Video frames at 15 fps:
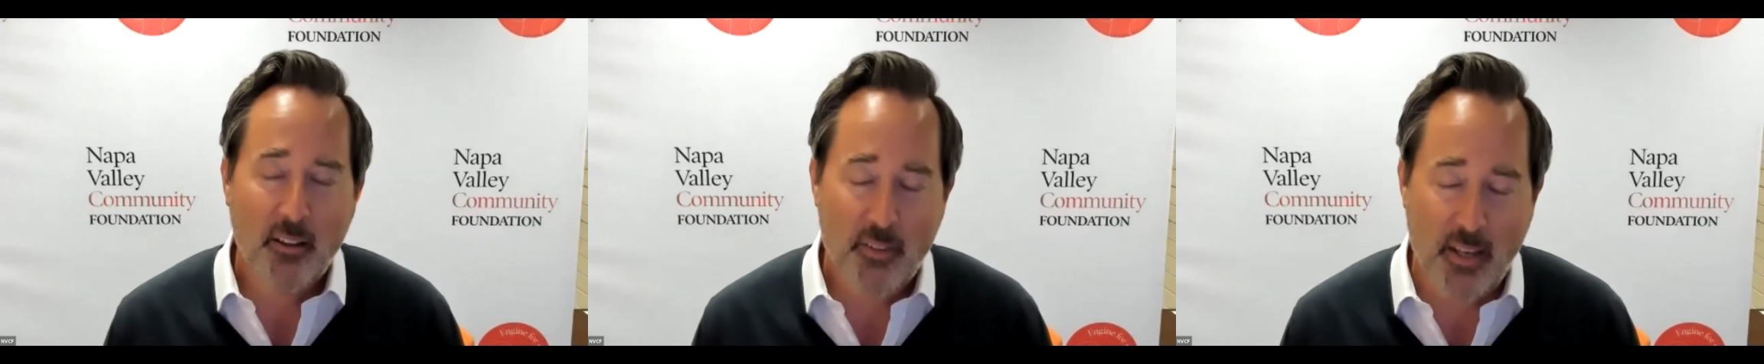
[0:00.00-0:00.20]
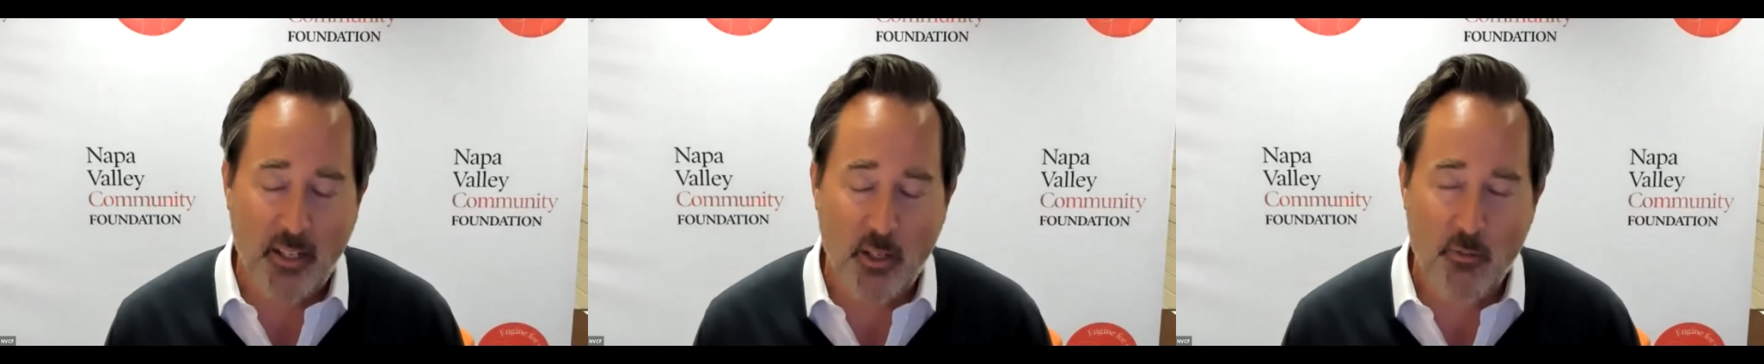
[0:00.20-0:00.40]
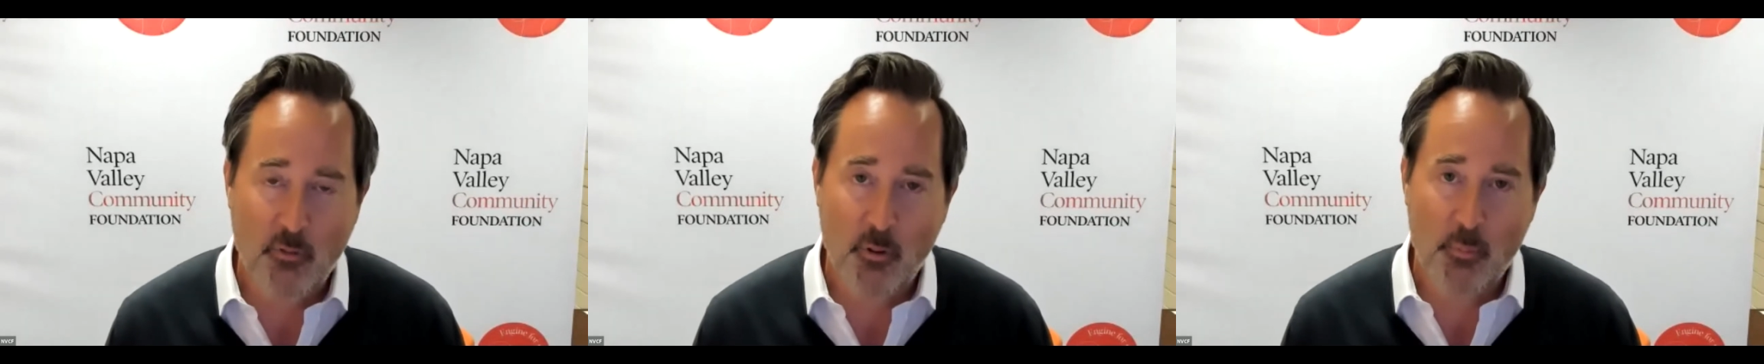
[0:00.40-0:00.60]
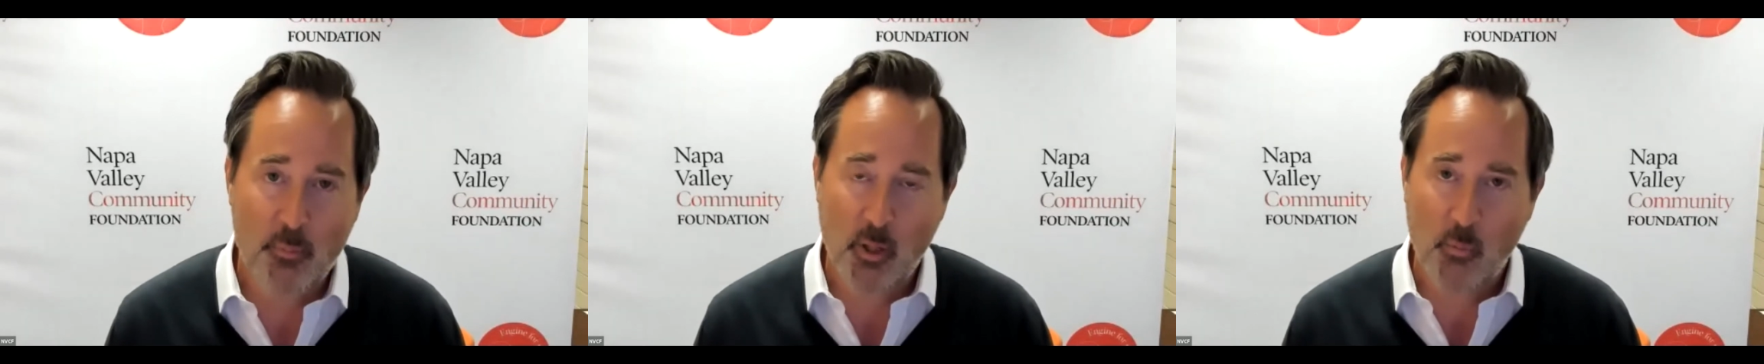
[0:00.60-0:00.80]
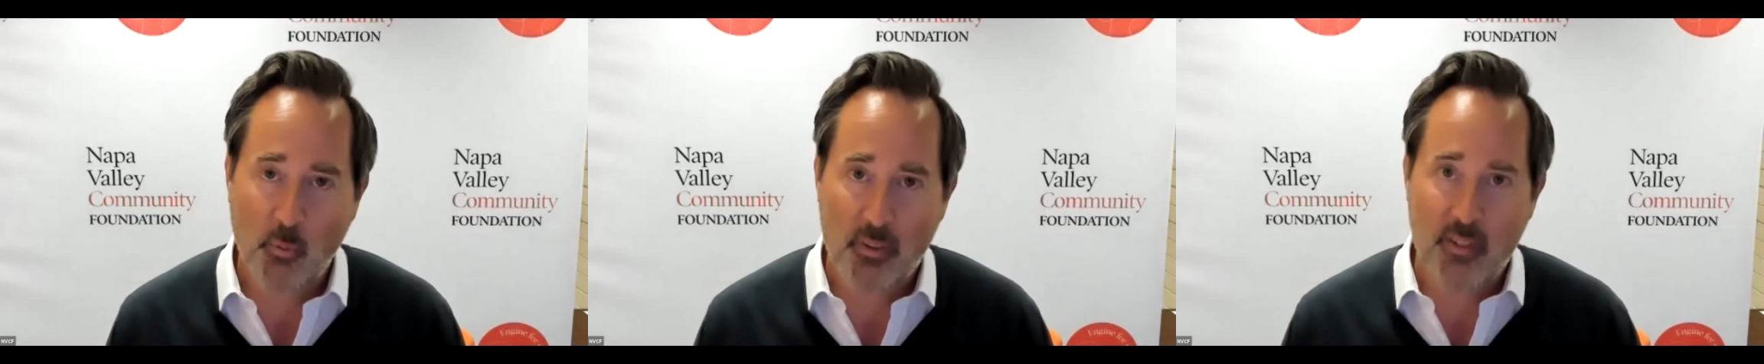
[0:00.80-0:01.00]
Thank you for
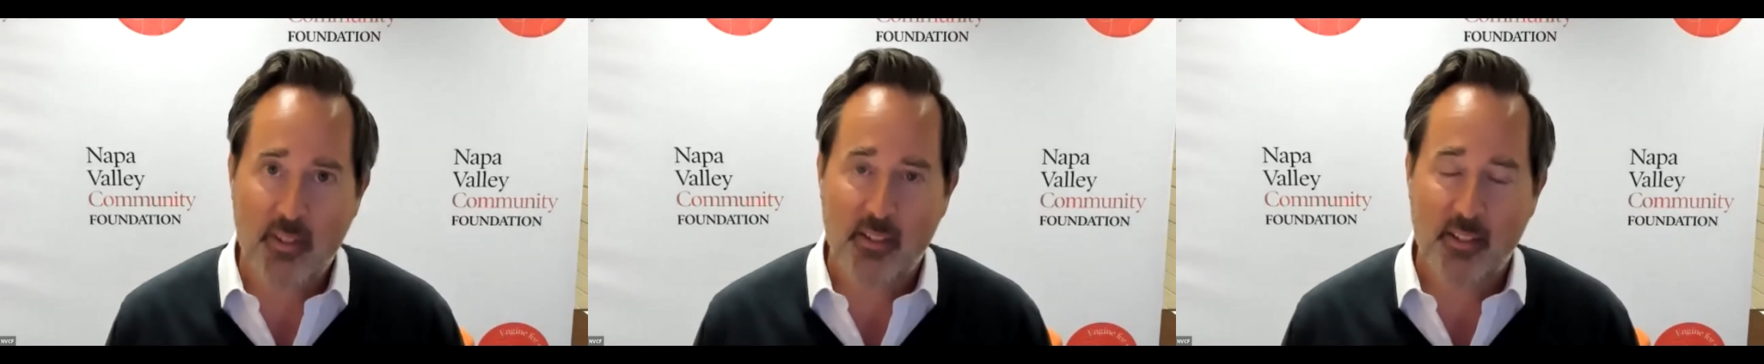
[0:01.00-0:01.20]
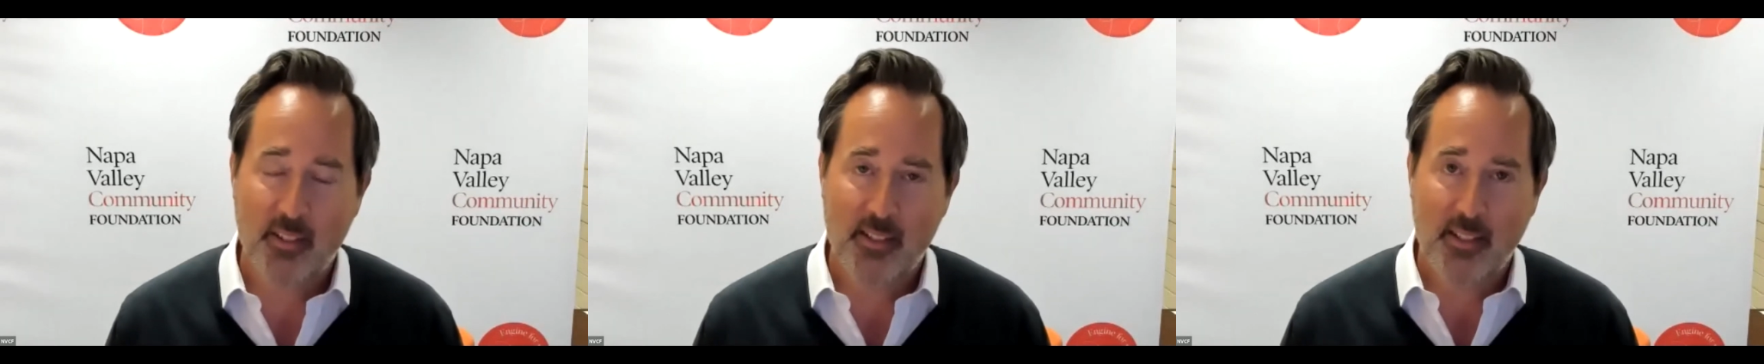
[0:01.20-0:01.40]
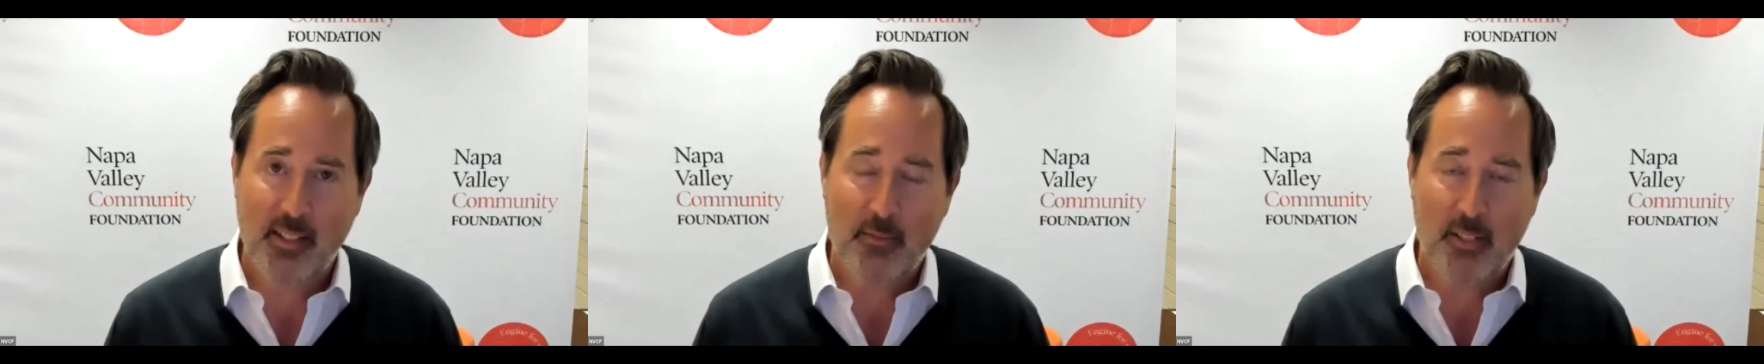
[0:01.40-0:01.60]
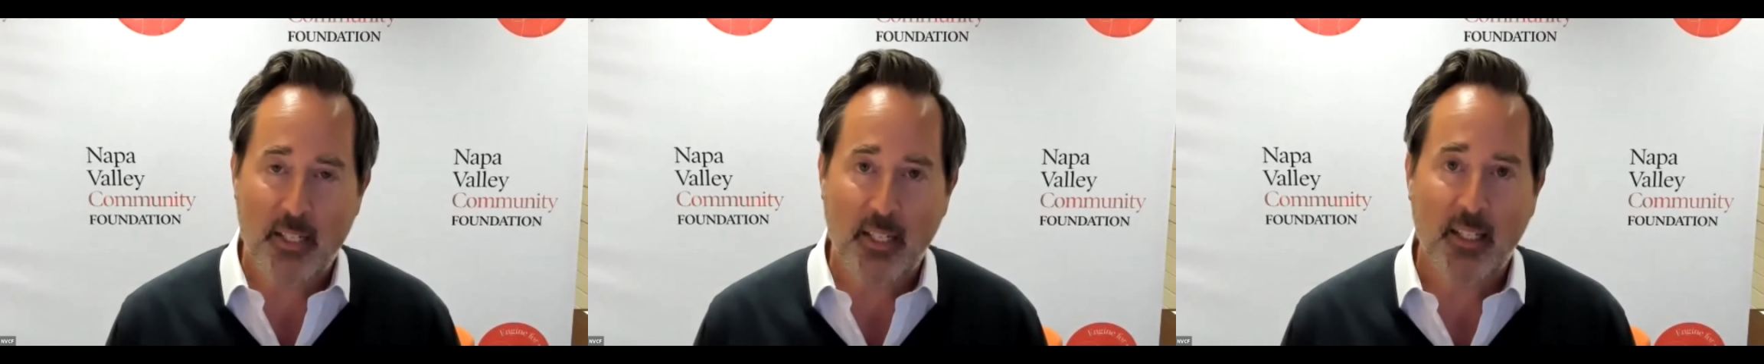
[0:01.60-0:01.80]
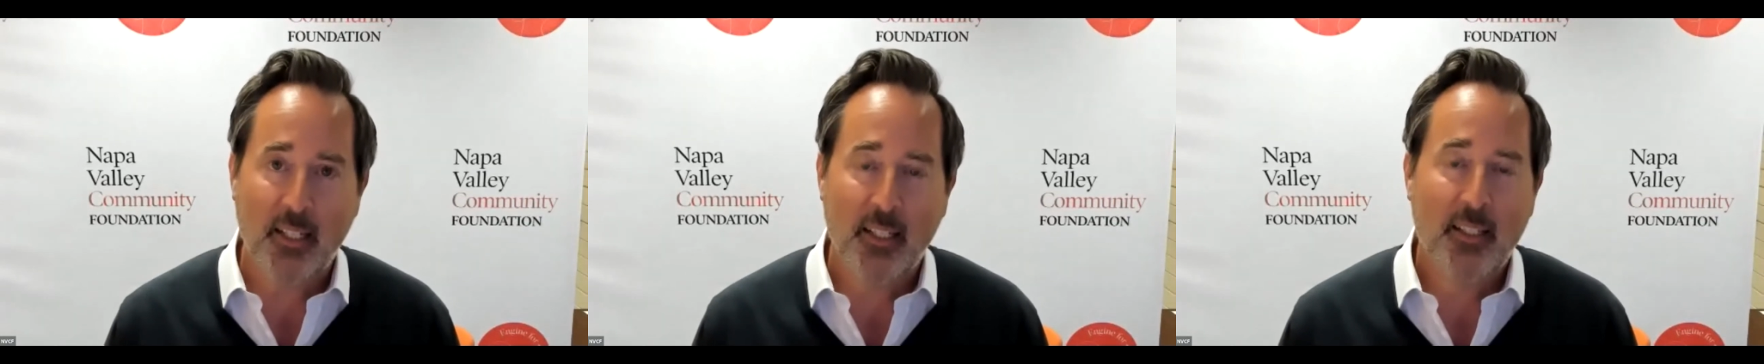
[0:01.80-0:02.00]
being with us this
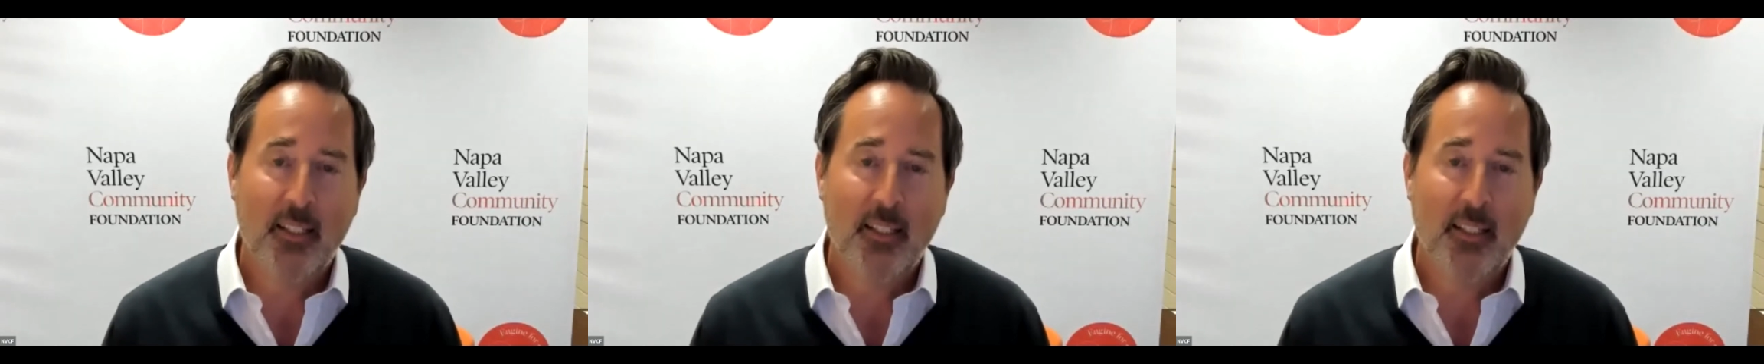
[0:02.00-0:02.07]
evening.